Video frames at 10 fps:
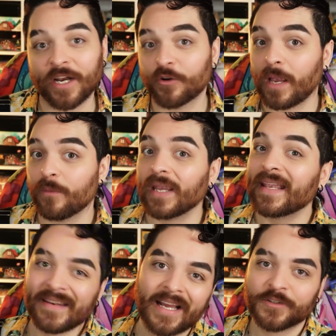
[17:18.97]
a great week
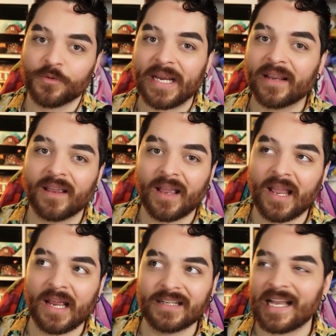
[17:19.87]
next week
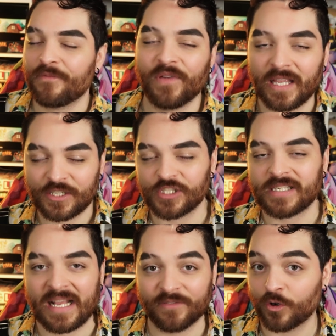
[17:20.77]
and I feel like she's
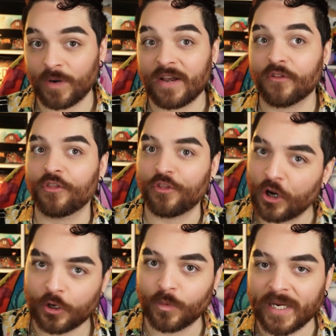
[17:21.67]
gonna have a great
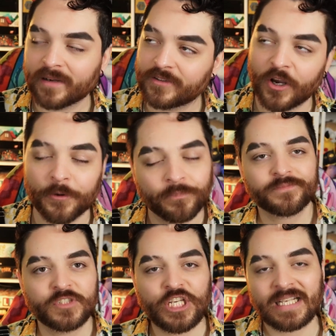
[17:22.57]
3rd week. So
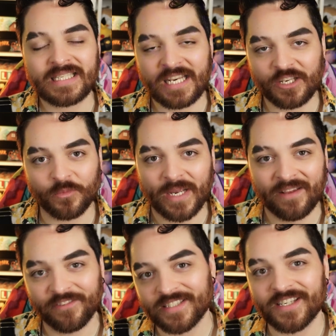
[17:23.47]
she doesn't need to win
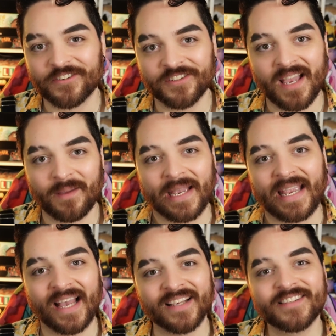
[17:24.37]
every single time, I
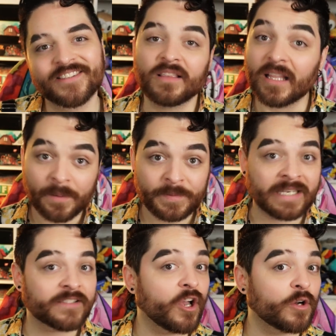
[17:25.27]
guess. The lip
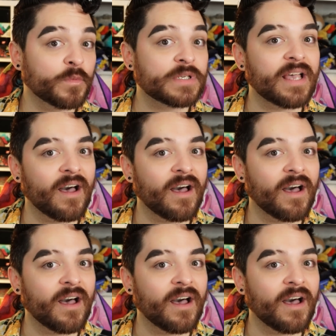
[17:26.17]
sync song was